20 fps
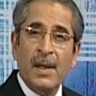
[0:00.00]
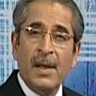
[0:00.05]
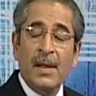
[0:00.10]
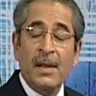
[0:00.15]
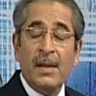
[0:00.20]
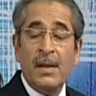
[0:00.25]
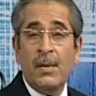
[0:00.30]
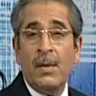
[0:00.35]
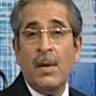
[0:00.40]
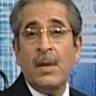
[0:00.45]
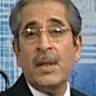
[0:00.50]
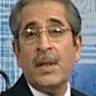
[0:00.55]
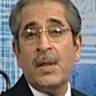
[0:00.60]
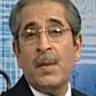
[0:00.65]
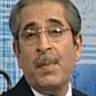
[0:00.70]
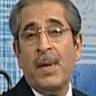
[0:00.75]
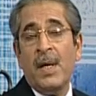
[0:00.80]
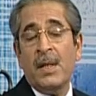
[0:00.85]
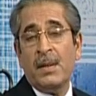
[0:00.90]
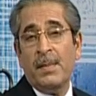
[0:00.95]
There also is a
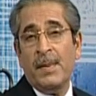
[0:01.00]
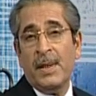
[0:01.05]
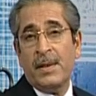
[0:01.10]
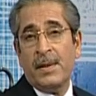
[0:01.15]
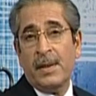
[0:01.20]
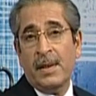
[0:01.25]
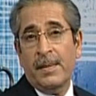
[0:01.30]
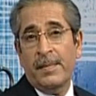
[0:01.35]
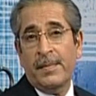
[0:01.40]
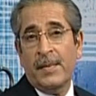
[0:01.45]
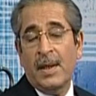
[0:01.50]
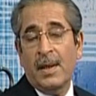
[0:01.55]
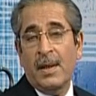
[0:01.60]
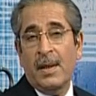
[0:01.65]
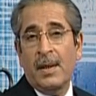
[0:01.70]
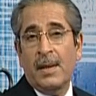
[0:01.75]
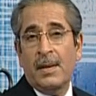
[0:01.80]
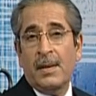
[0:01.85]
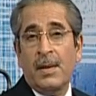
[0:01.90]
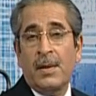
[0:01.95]
possibility
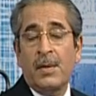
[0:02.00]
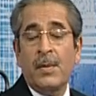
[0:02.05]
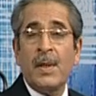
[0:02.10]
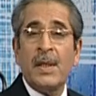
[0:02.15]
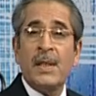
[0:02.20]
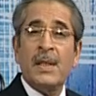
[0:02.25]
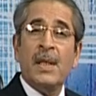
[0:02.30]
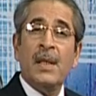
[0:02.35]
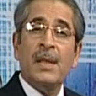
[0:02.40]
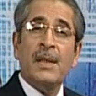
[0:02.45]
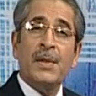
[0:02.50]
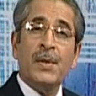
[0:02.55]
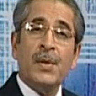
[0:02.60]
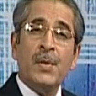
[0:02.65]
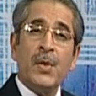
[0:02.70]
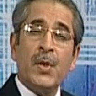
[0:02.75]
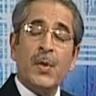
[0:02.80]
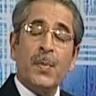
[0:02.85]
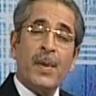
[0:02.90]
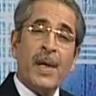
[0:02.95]
that you are selling a
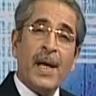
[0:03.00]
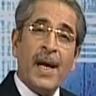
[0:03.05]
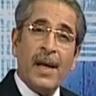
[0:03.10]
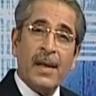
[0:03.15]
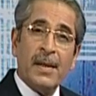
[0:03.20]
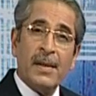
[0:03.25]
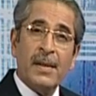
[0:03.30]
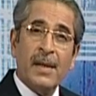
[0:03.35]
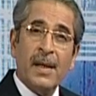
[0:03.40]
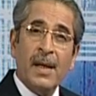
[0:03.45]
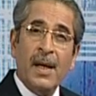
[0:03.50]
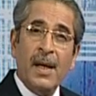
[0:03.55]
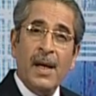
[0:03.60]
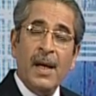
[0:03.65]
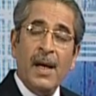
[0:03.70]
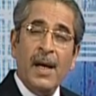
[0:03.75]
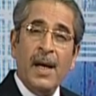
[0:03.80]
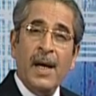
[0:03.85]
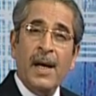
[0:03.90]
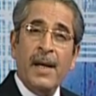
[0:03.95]
juice brand
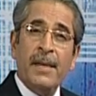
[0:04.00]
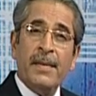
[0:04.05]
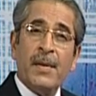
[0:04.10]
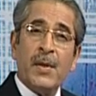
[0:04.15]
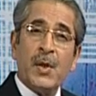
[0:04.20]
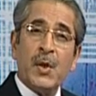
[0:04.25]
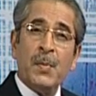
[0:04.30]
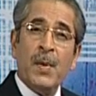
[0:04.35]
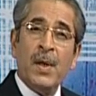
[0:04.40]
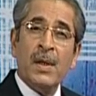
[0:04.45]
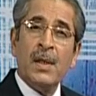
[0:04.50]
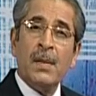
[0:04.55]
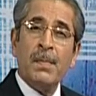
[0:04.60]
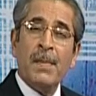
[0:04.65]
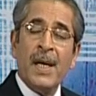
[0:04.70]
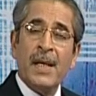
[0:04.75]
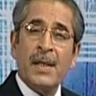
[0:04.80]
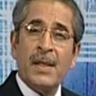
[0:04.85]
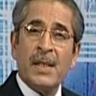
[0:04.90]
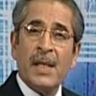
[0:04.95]
and the respondent
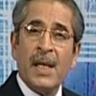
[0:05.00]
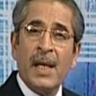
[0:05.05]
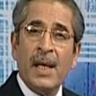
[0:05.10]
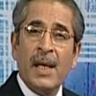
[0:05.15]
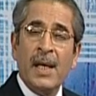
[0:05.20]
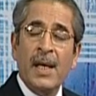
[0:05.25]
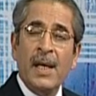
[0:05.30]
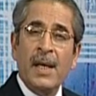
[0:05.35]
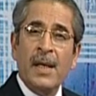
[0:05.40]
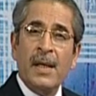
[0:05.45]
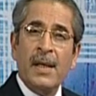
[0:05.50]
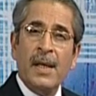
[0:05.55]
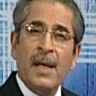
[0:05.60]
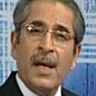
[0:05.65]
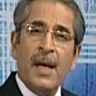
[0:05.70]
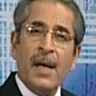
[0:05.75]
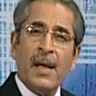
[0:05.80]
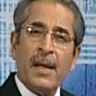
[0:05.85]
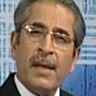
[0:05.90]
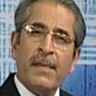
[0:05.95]
might say,
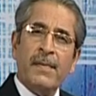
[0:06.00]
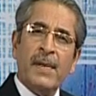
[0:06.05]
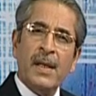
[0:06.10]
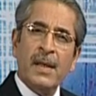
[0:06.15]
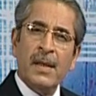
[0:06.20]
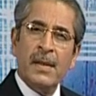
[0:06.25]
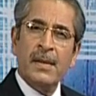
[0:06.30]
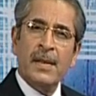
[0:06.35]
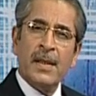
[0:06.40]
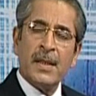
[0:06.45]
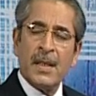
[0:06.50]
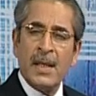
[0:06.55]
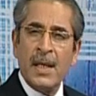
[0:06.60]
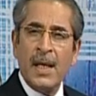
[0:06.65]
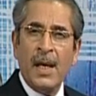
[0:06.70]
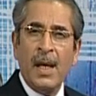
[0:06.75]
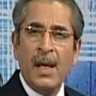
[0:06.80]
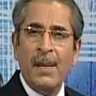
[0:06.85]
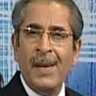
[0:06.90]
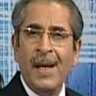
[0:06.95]
yeah, I've heard this
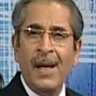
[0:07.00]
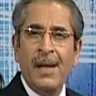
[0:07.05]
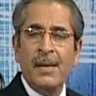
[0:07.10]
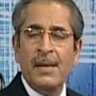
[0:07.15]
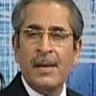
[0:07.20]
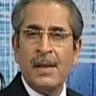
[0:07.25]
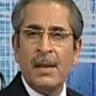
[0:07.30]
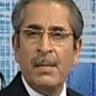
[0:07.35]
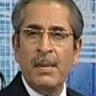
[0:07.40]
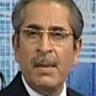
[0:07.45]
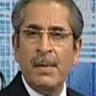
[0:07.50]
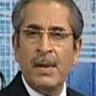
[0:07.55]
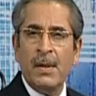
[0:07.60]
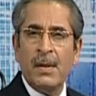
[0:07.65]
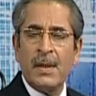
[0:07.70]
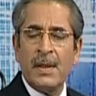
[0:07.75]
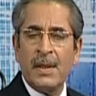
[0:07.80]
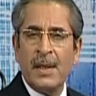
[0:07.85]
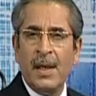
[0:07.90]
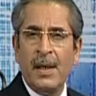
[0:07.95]
name and maybe you're
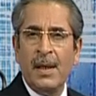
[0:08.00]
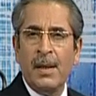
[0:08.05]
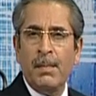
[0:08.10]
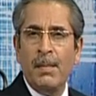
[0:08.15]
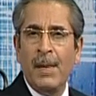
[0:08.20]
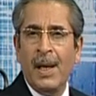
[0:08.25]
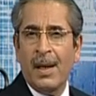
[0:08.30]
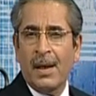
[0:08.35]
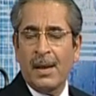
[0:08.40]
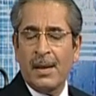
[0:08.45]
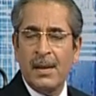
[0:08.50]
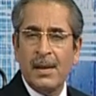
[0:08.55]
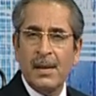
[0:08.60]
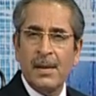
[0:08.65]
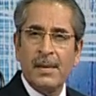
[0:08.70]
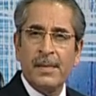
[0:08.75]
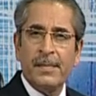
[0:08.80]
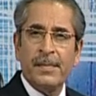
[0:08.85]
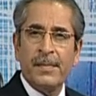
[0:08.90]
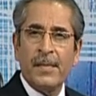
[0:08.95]
selling milk
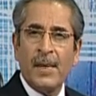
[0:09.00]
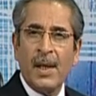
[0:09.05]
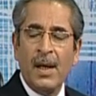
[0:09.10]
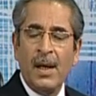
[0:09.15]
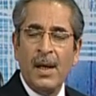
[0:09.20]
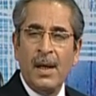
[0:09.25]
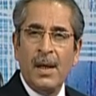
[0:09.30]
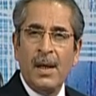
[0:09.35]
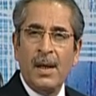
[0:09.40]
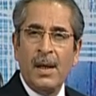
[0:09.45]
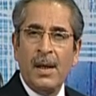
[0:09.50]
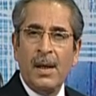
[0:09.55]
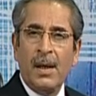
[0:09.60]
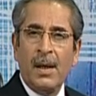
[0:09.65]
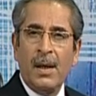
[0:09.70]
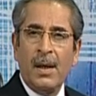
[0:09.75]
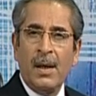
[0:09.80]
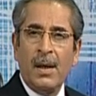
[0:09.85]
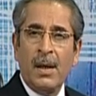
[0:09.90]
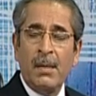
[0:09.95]

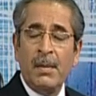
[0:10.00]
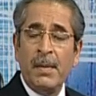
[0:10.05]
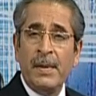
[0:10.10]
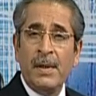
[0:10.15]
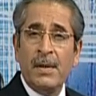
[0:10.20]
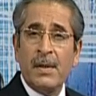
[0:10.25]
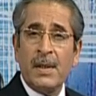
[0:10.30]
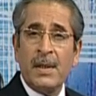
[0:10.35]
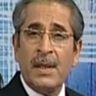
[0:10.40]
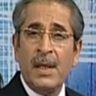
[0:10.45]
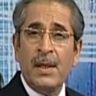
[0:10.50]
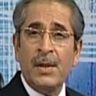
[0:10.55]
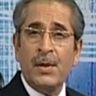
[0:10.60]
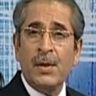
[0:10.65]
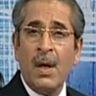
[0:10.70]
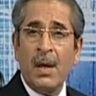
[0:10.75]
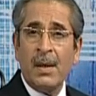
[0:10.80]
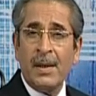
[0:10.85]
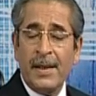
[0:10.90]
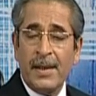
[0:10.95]
or maybe you're selling
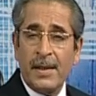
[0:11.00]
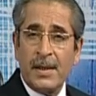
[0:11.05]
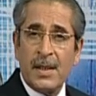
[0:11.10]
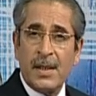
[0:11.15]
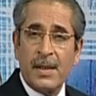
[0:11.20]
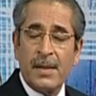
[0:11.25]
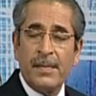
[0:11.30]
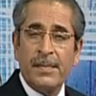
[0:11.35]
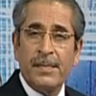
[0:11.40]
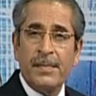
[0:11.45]
chocolates,